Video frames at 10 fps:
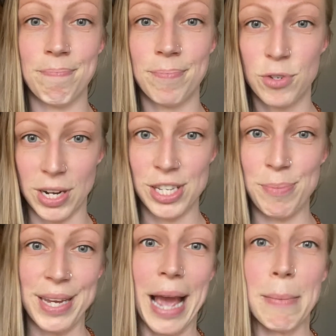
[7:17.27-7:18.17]
Trust
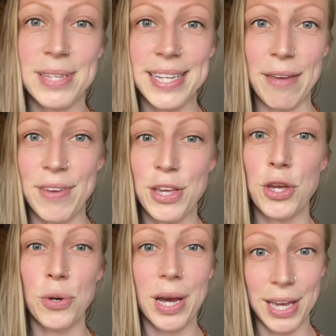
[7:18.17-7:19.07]
me, I'm saving
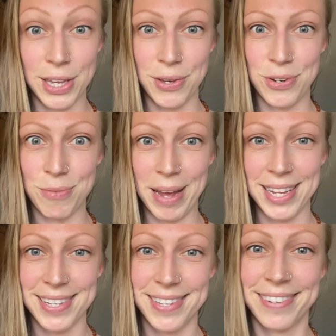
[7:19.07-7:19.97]
you a huge
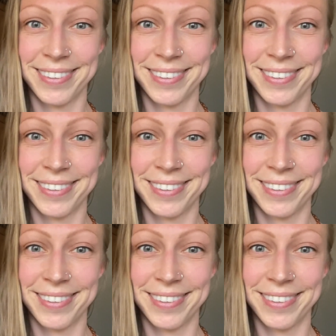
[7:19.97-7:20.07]
mess.